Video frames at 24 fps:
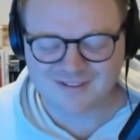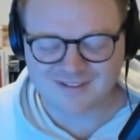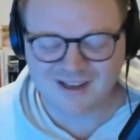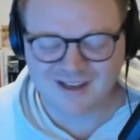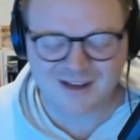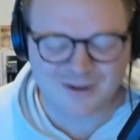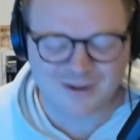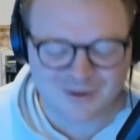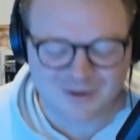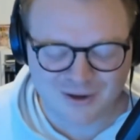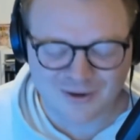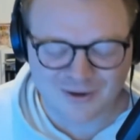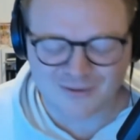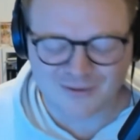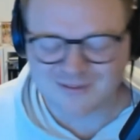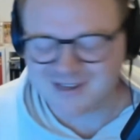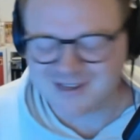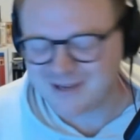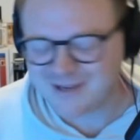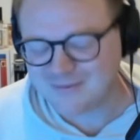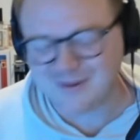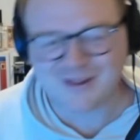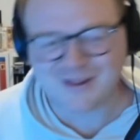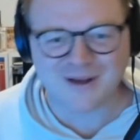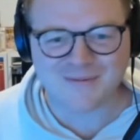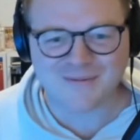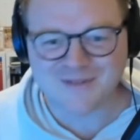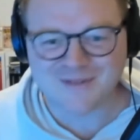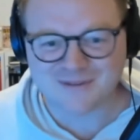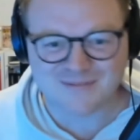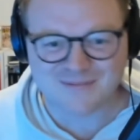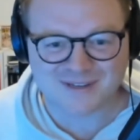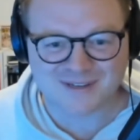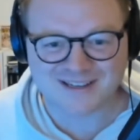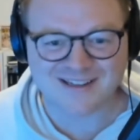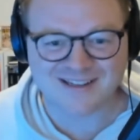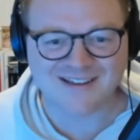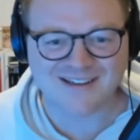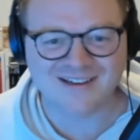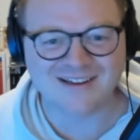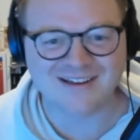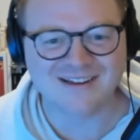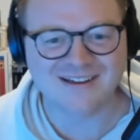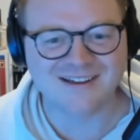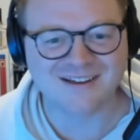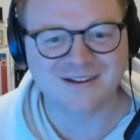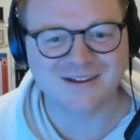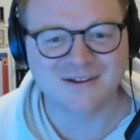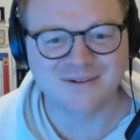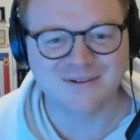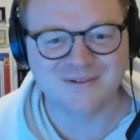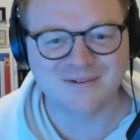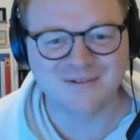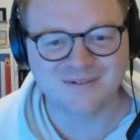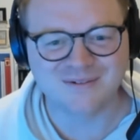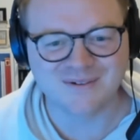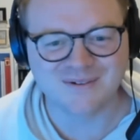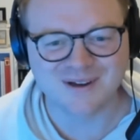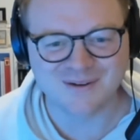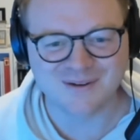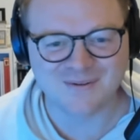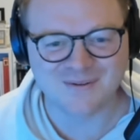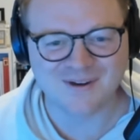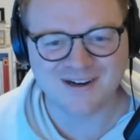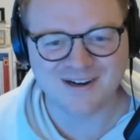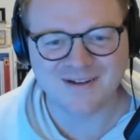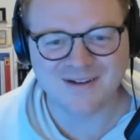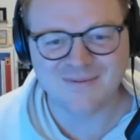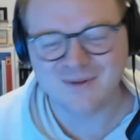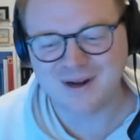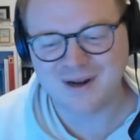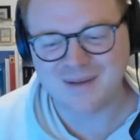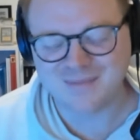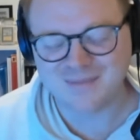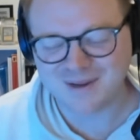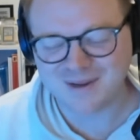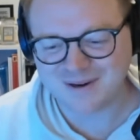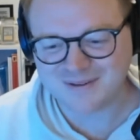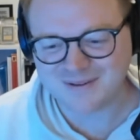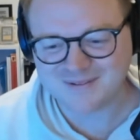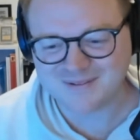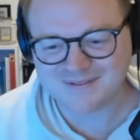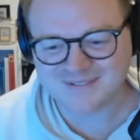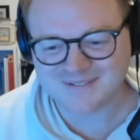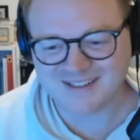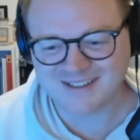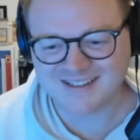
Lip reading: I don't know. It will come to me when I'm there.